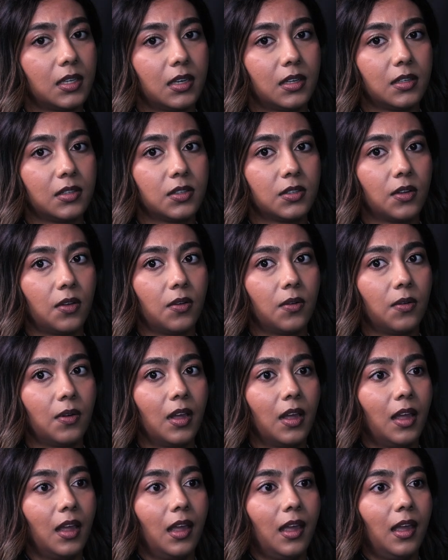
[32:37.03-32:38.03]
And so
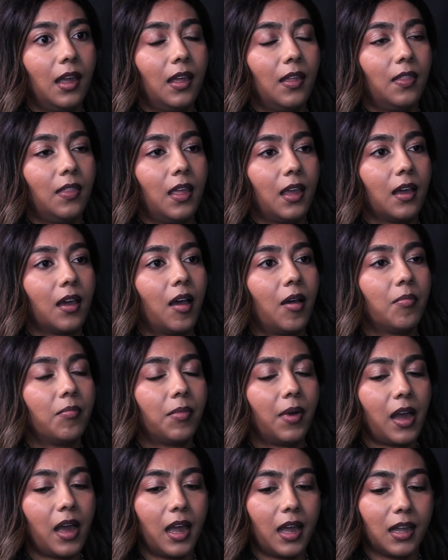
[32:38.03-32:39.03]
they come
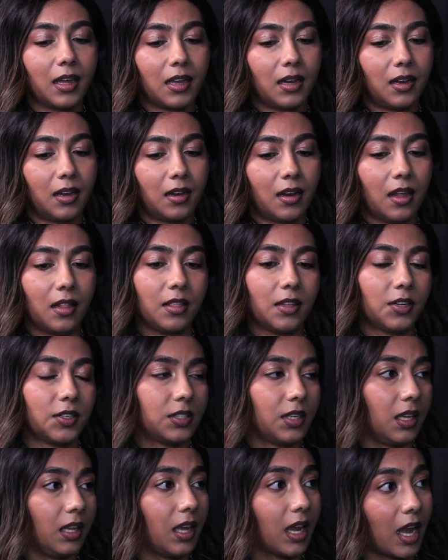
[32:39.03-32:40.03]
back and there's
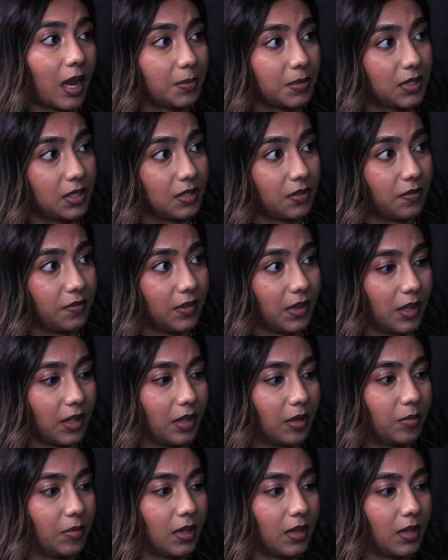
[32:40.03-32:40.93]
the gaps to fill,